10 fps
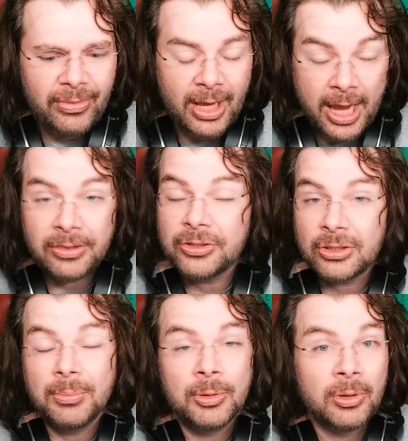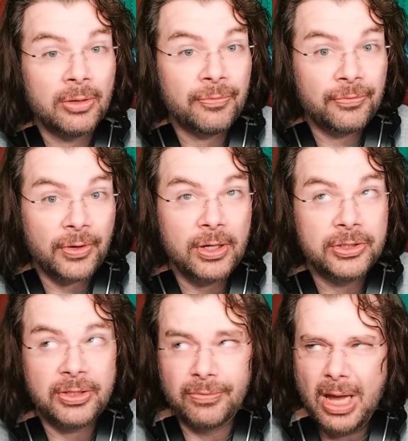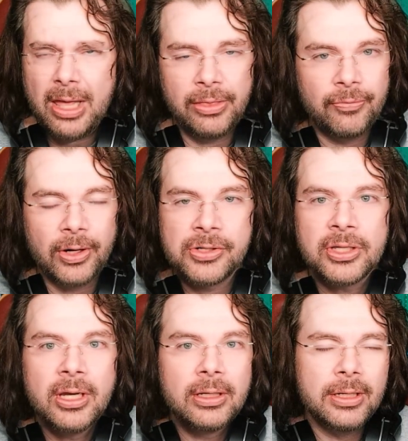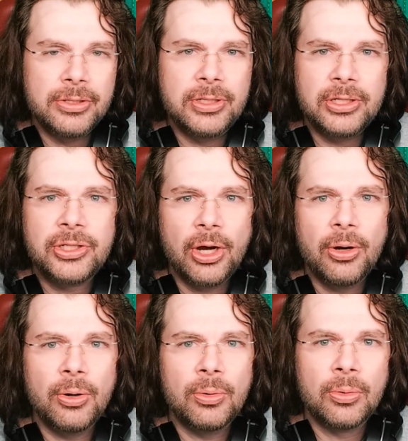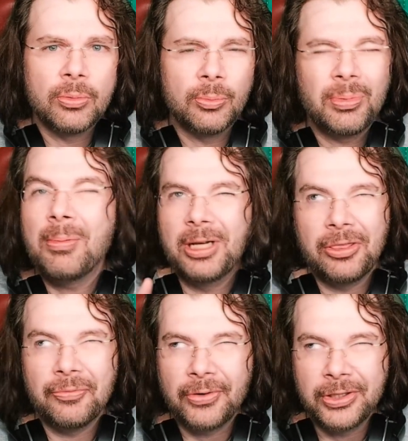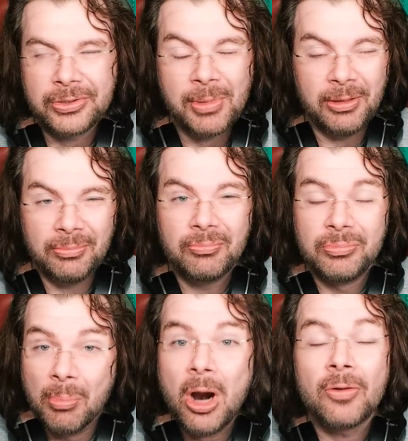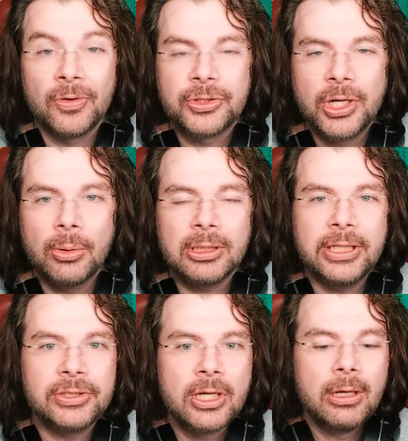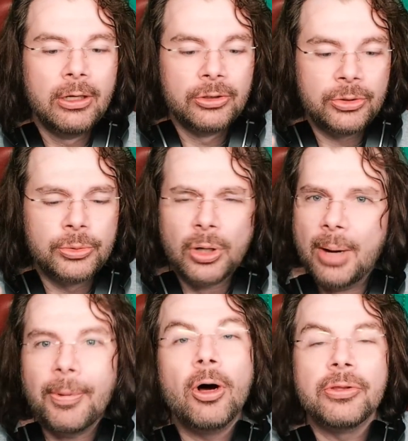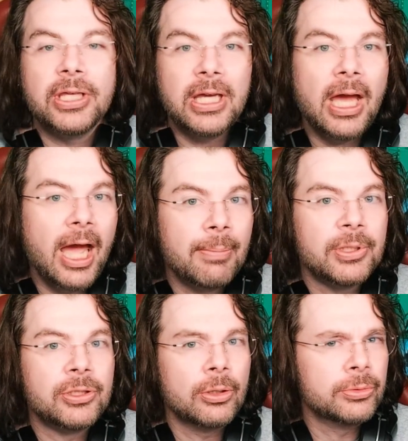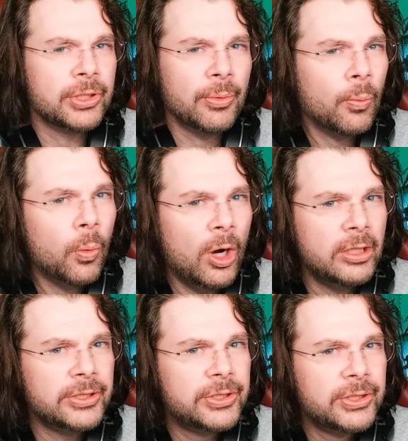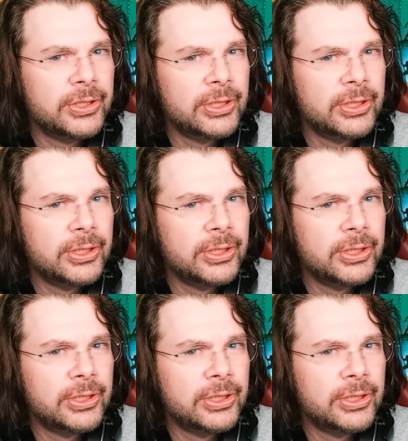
And this is going to be one of the first, if not the first, Disney show, probably not the first, but Marvel show at least, to drop all the episodes at once.